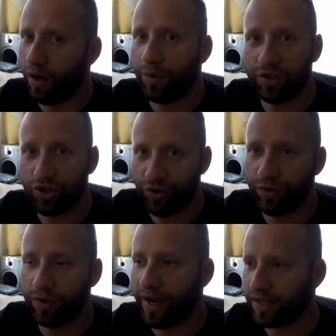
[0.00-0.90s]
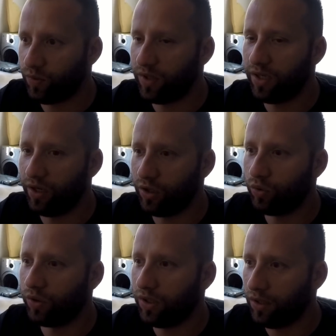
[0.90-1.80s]
I'm going to show the next
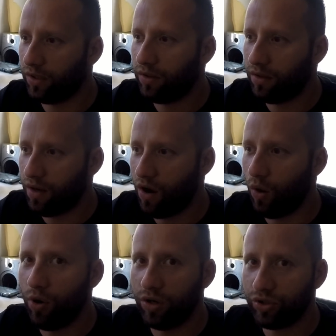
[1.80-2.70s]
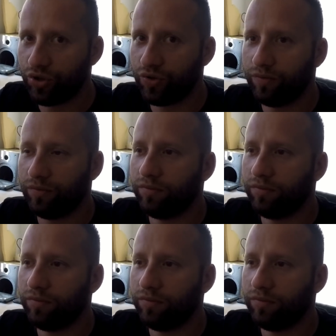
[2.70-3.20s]
video how much